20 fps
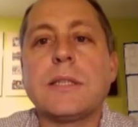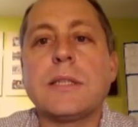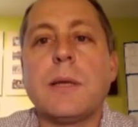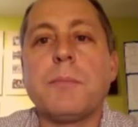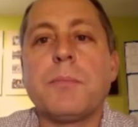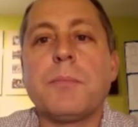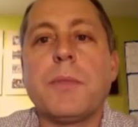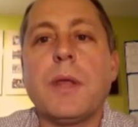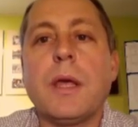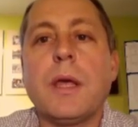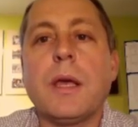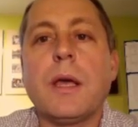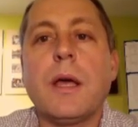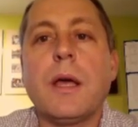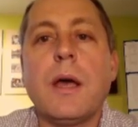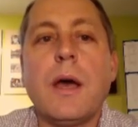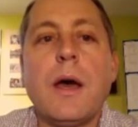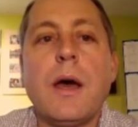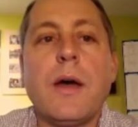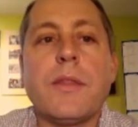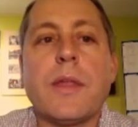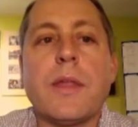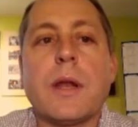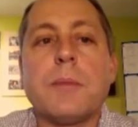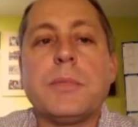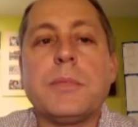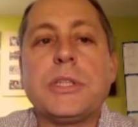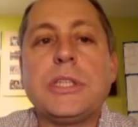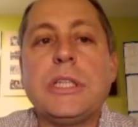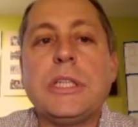something that
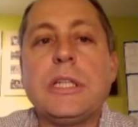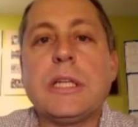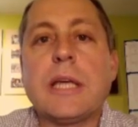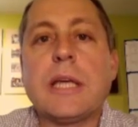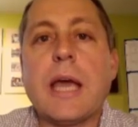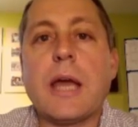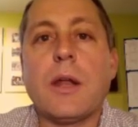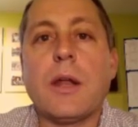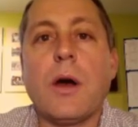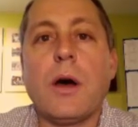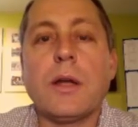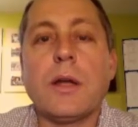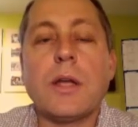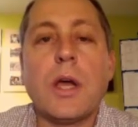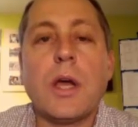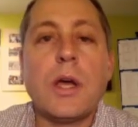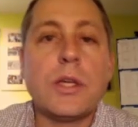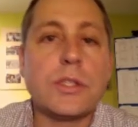a machine cannot.